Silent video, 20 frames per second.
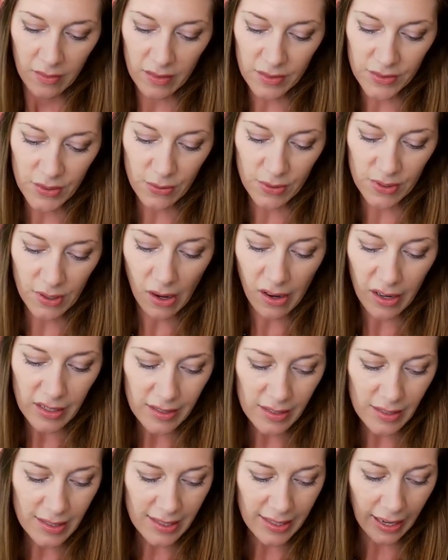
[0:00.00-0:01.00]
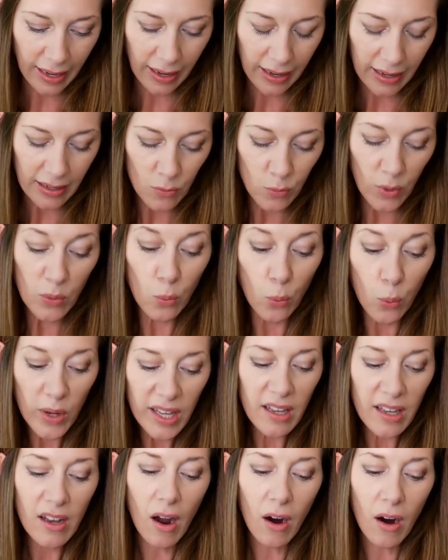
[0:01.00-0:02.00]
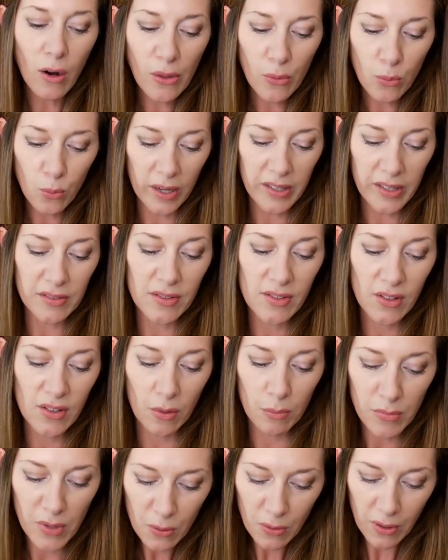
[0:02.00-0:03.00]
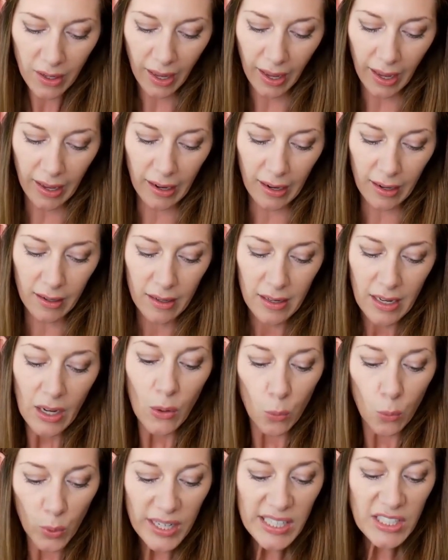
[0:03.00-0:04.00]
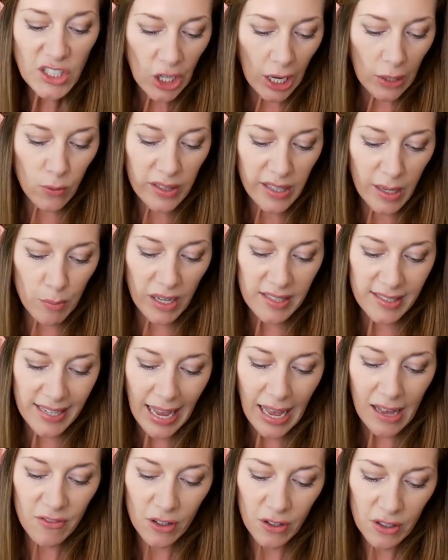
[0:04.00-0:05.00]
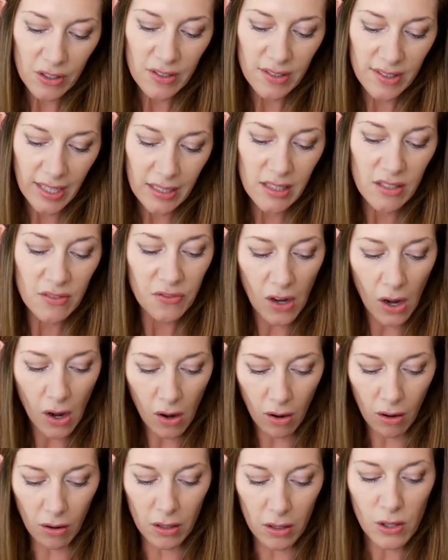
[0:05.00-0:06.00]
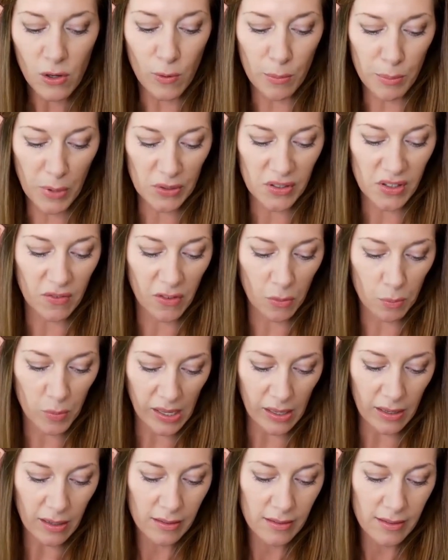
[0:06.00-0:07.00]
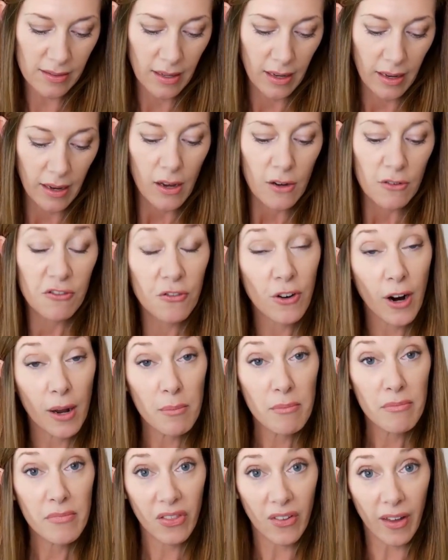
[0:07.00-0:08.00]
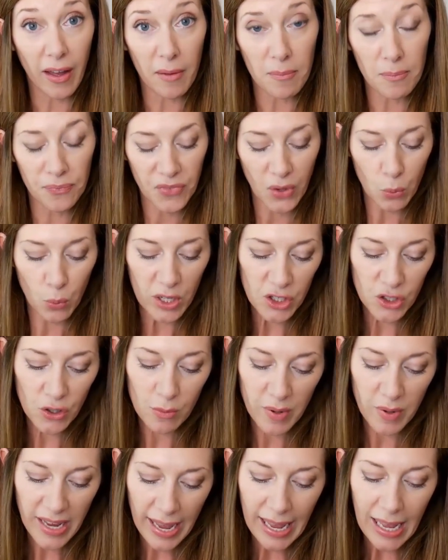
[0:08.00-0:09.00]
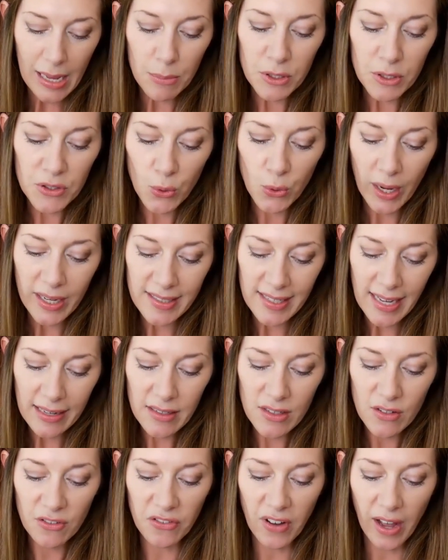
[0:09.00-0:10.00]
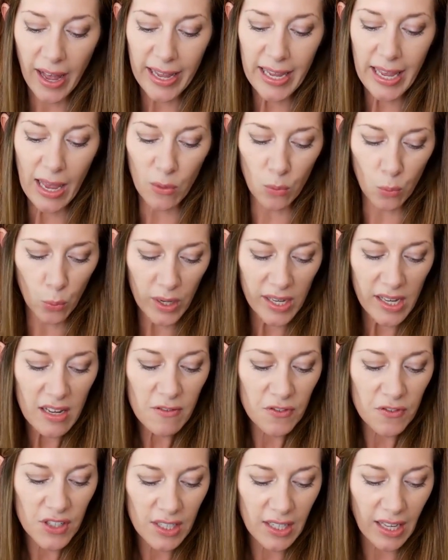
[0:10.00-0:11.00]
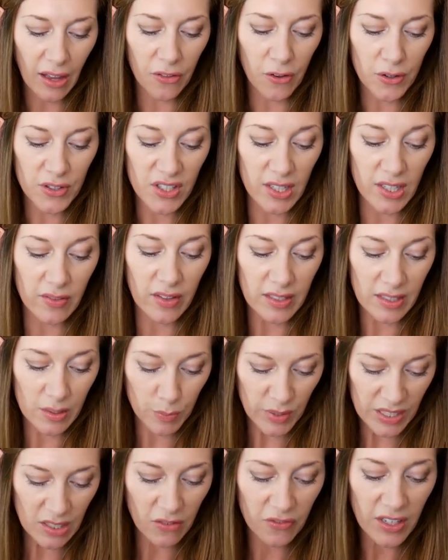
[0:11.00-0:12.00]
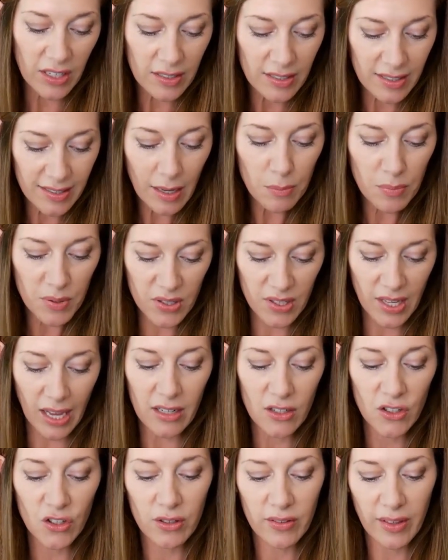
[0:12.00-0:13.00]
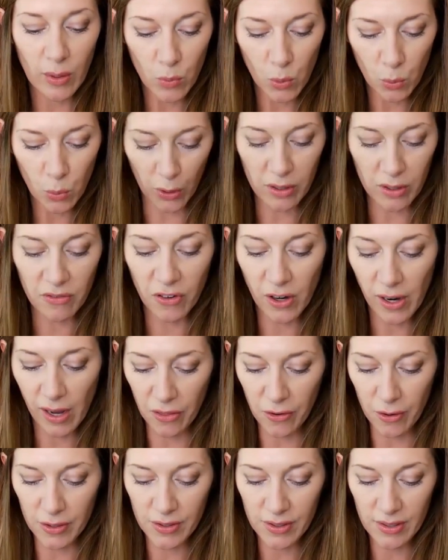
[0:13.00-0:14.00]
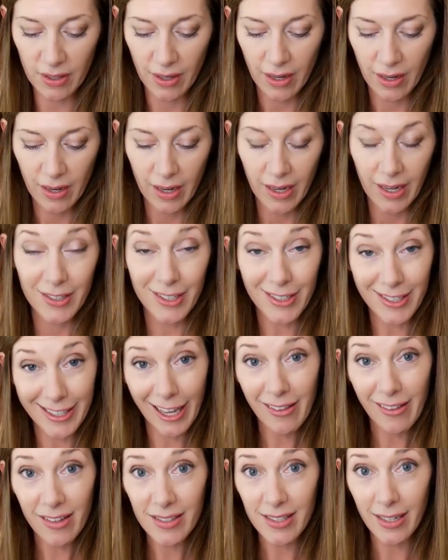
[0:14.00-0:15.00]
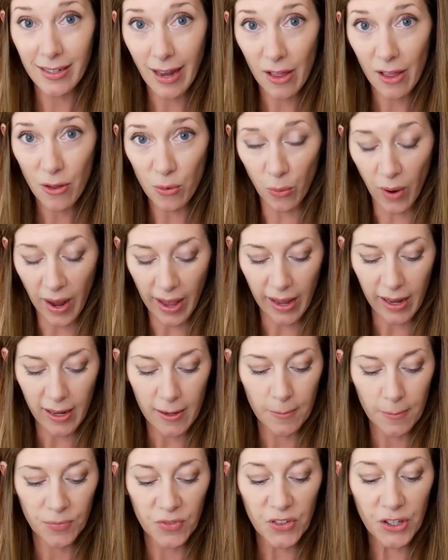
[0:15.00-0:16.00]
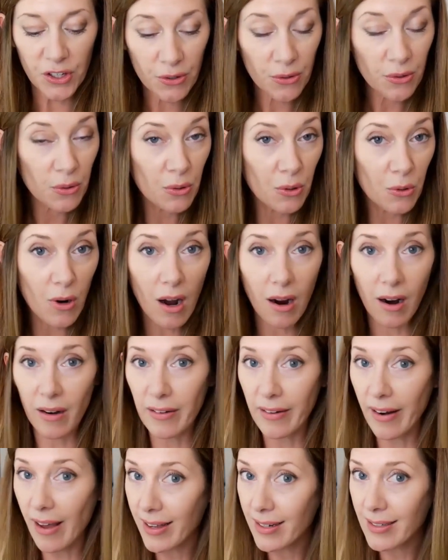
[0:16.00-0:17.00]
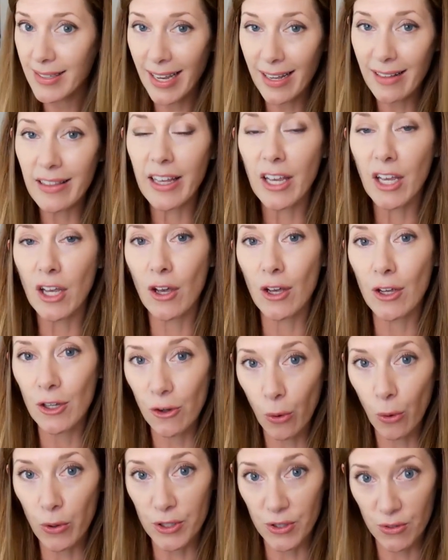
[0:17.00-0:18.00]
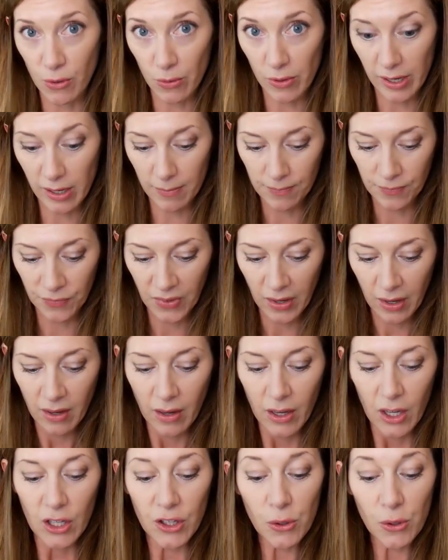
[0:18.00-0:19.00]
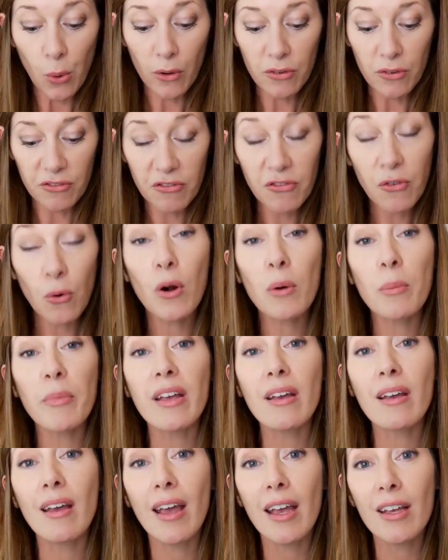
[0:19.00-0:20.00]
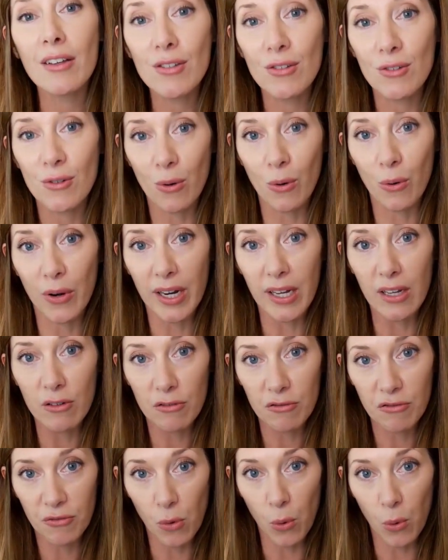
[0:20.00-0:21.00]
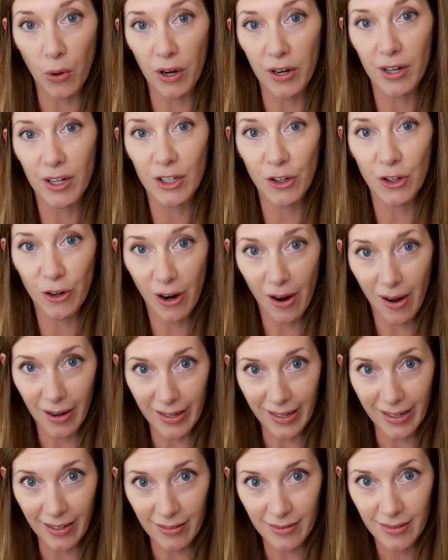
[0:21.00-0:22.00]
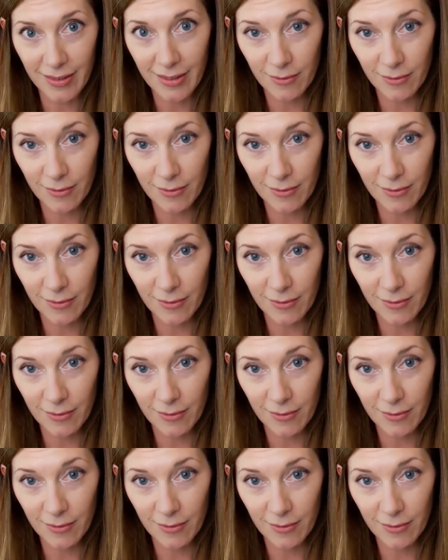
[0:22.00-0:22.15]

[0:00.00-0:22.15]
This goes on to say when we are the ones communicating, we generally must have a good sense of all or most of the peaks. From them, we should be able to identify and weave together the specific subset that will work for others. To say this another way, you are not telling your story. You are forming a story for your audience.